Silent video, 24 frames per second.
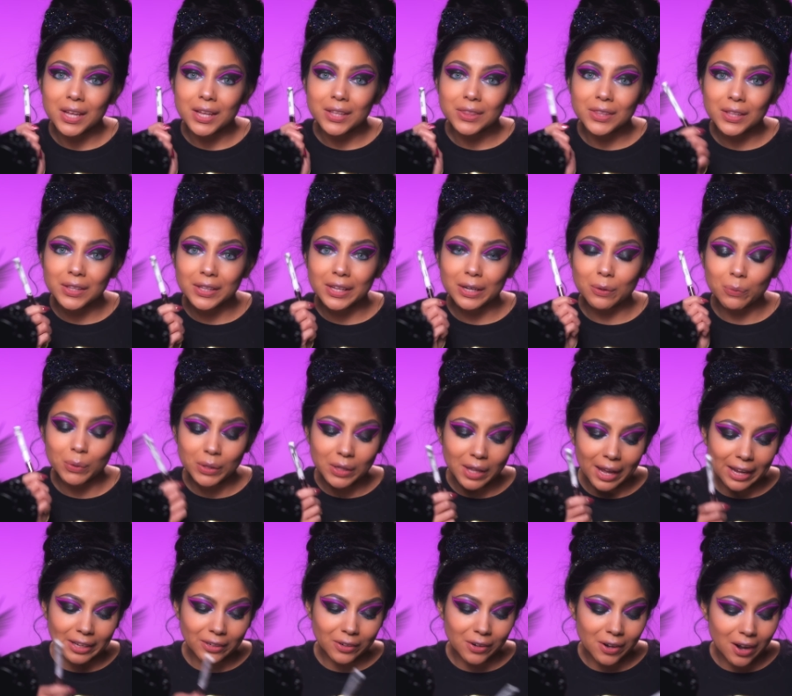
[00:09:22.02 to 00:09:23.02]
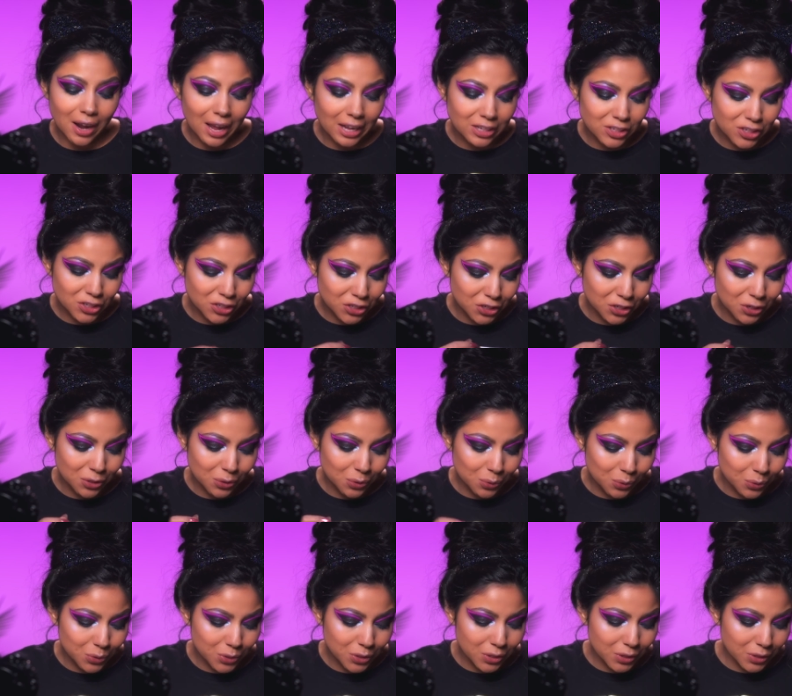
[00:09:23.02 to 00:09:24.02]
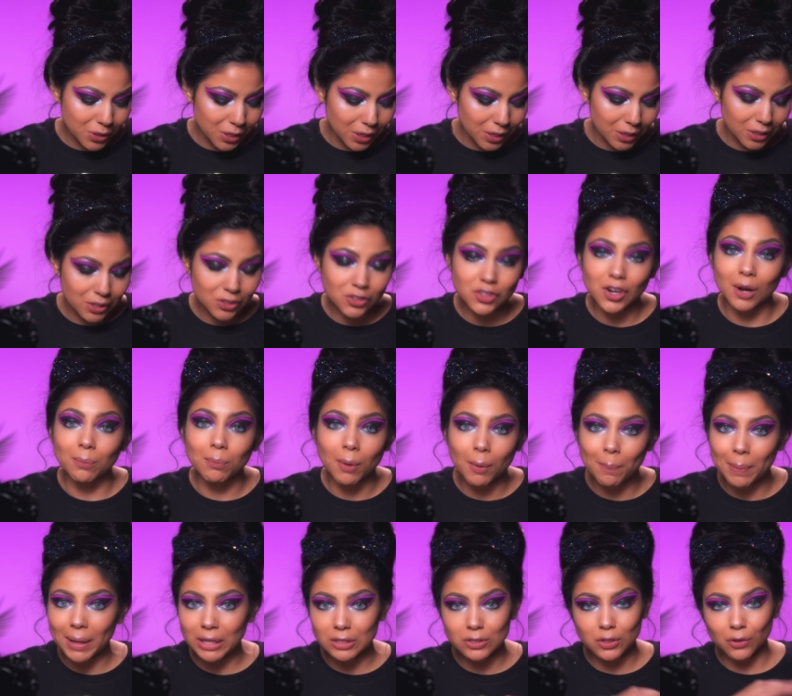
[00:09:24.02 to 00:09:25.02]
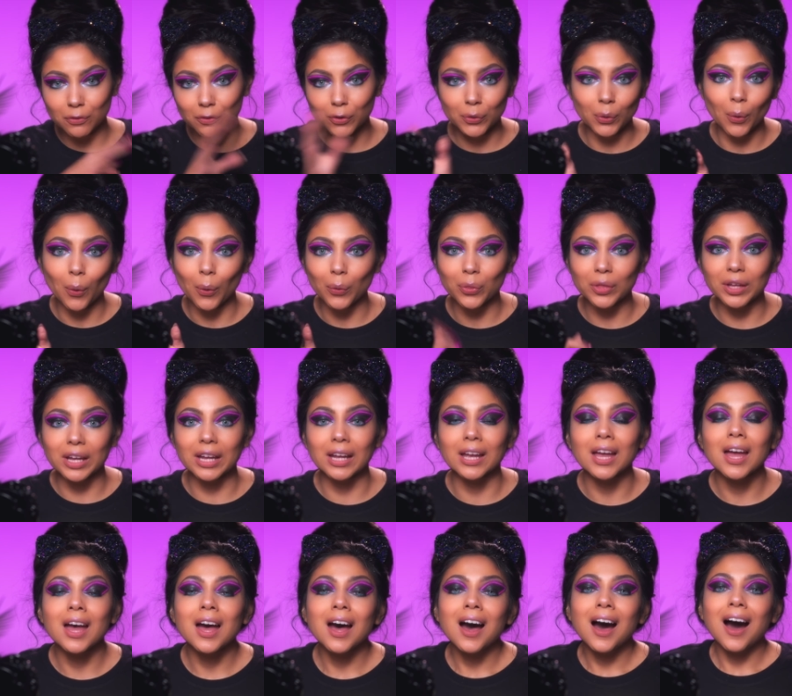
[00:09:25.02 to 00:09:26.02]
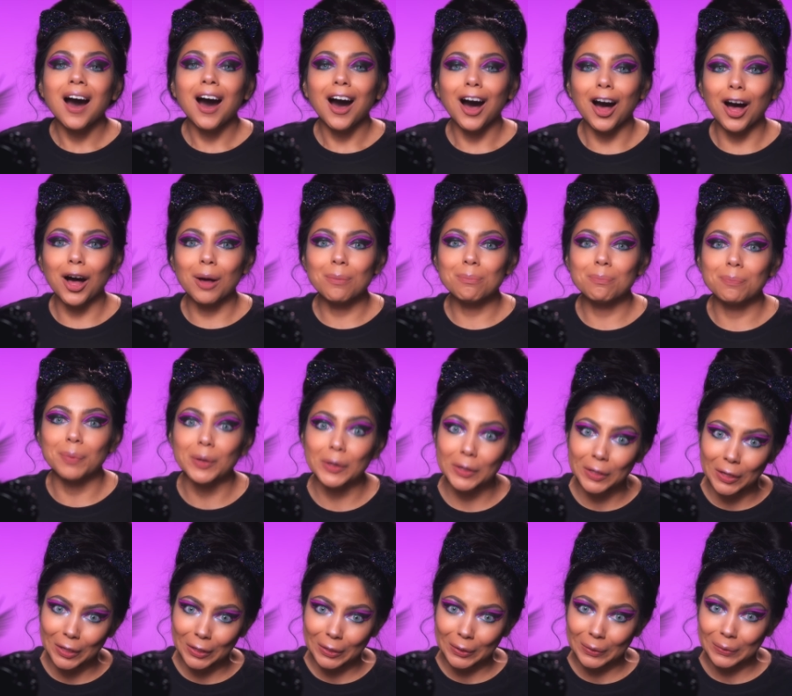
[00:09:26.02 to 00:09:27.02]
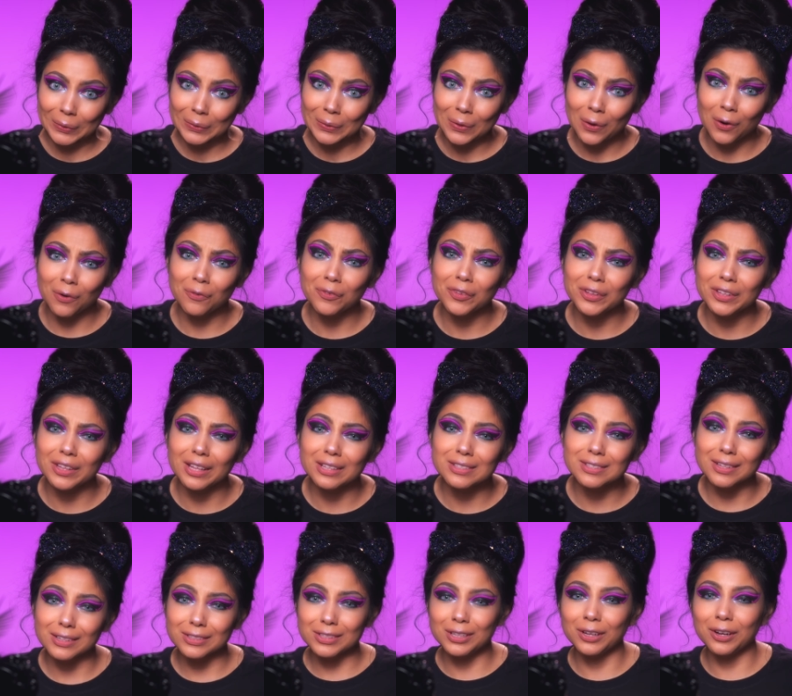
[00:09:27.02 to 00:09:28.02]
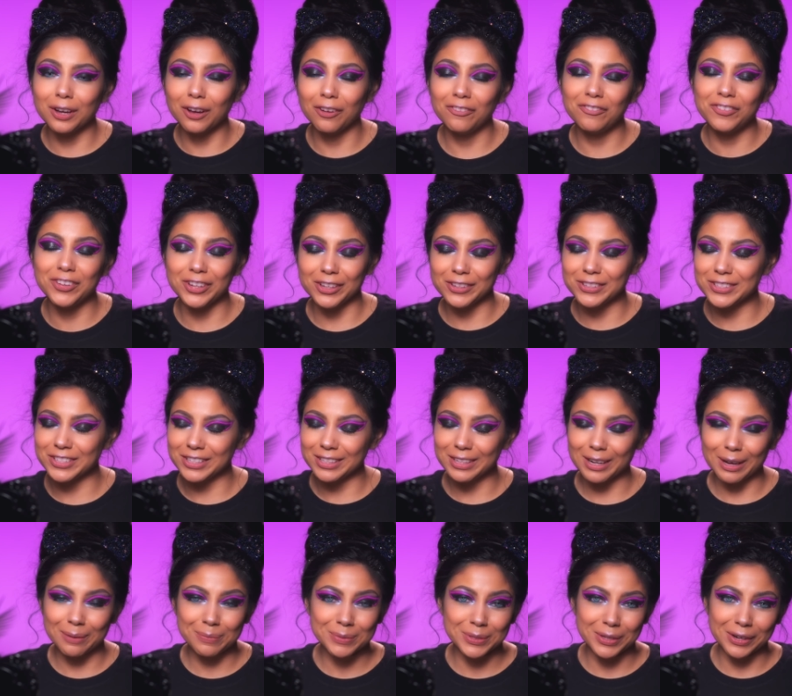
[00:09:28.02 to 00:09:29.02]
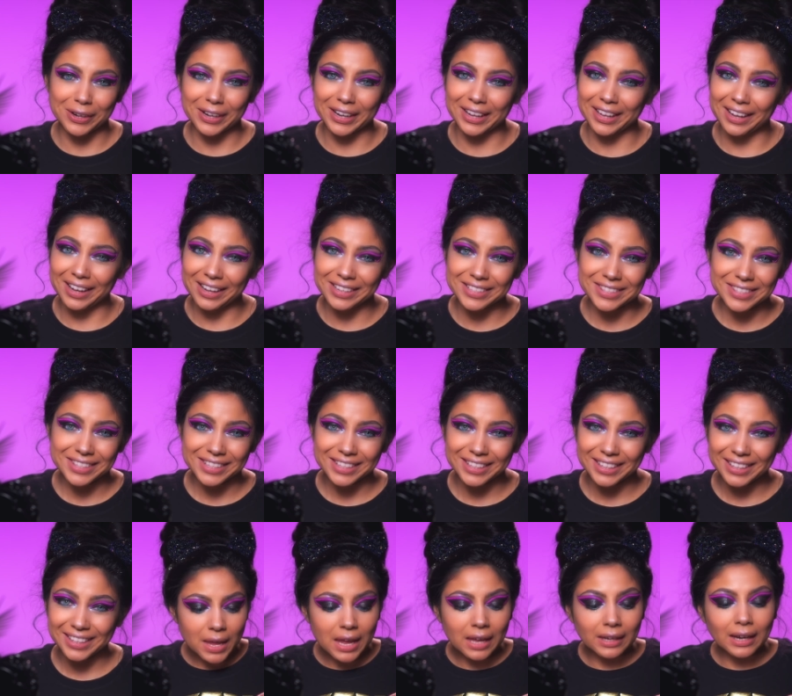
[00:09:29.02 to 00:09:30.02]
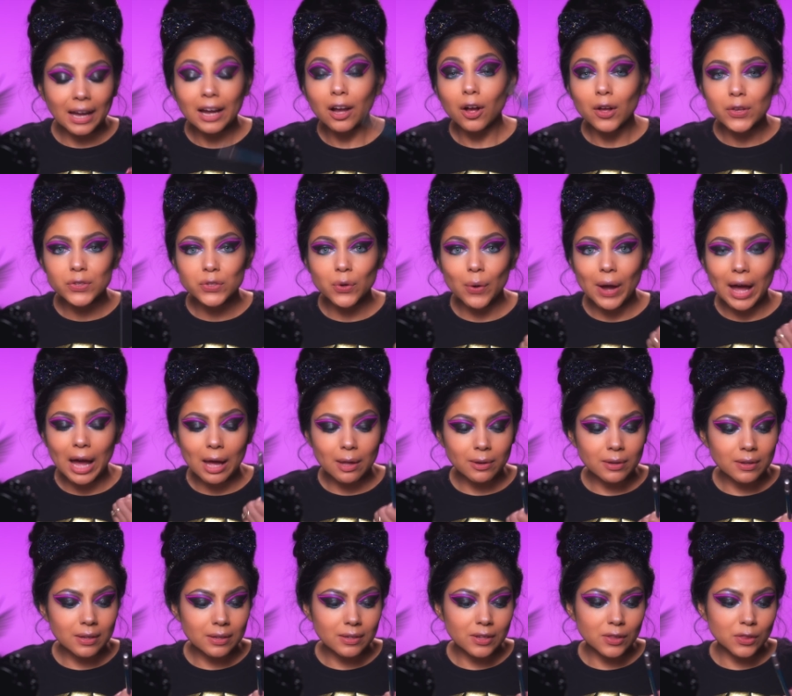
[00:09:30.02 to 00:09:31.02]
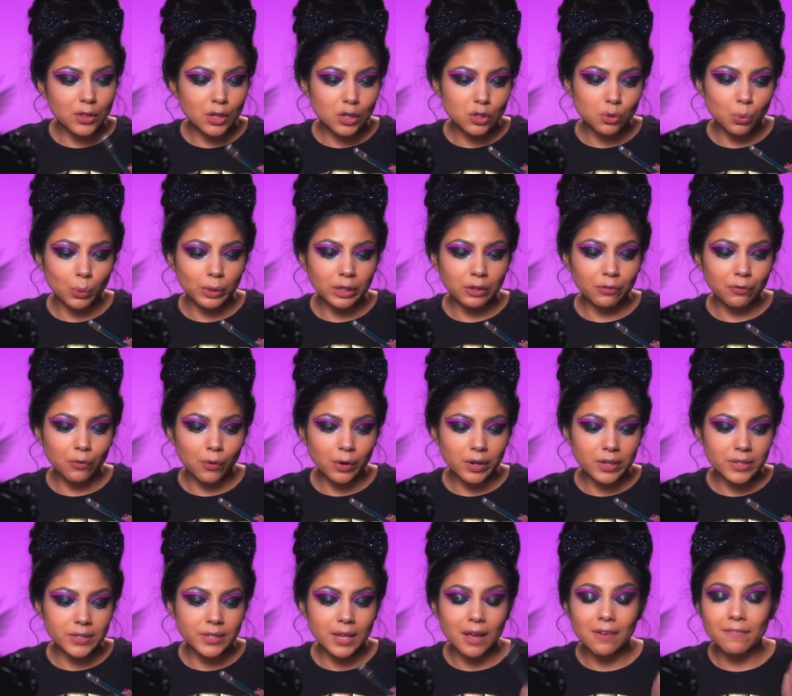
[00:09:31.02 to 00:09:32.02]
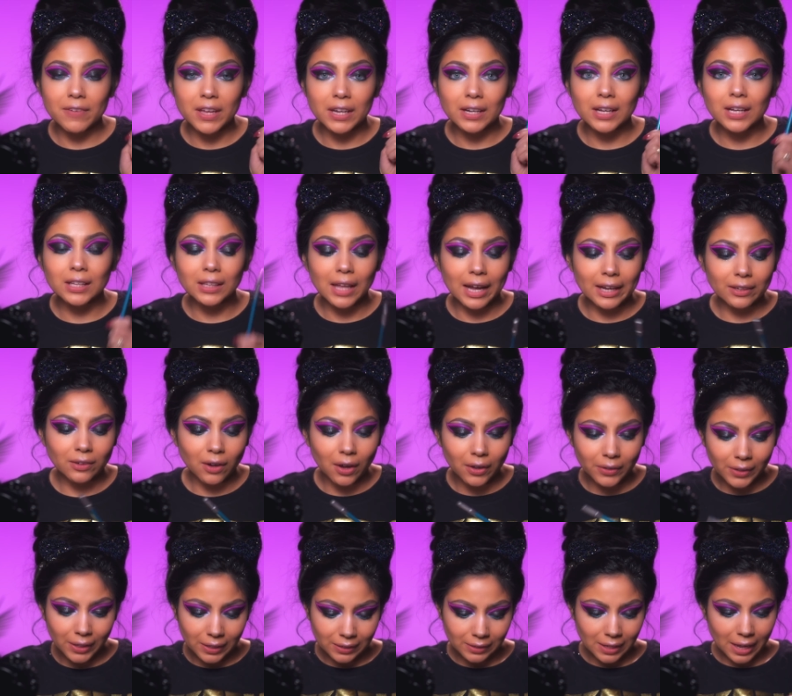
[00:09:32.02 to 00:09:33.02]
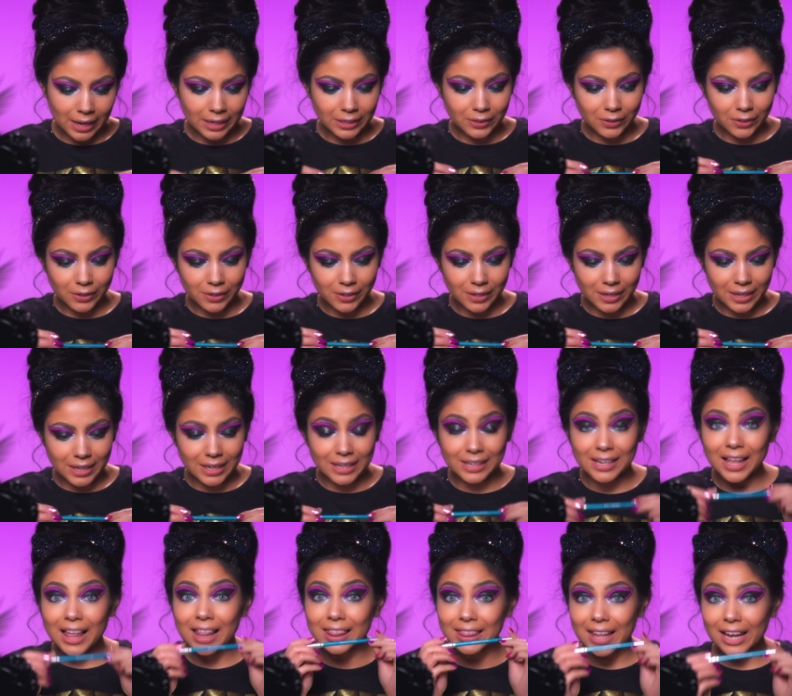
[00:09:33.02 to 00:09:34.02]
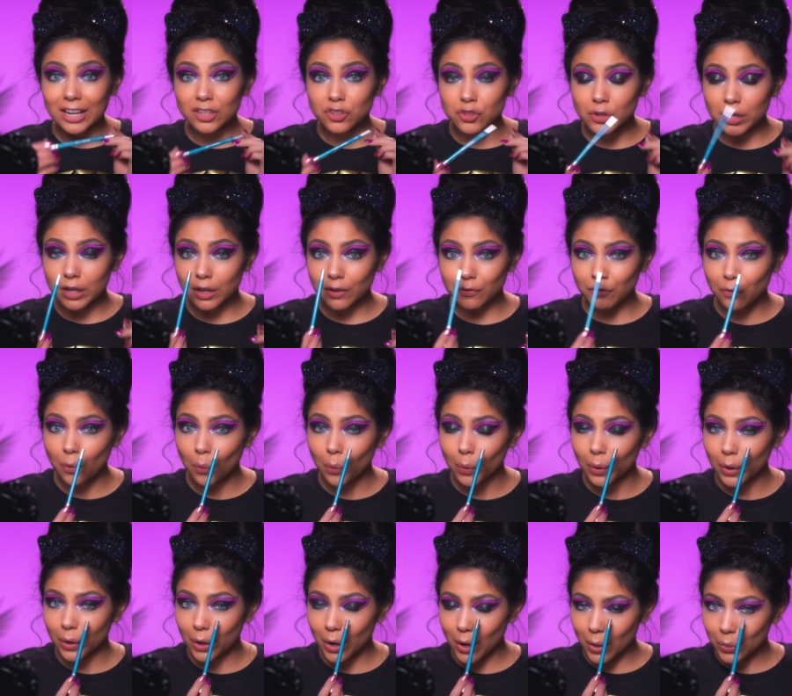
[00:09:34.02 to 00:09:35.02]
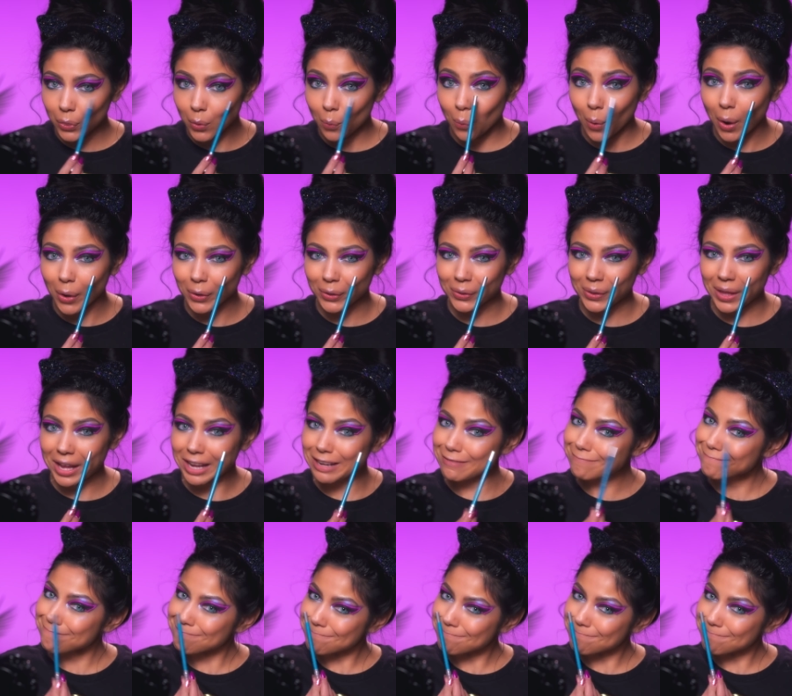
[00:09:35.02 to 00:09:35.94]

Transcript: the liquid liner. I just used the jumbo pencil for the whole thing. Um, but yeah, yes. Hopefully that's not too confusing. I'm sorry, guys. And I also added the twenty-four seven Glide On Liner in Electric for the waterline.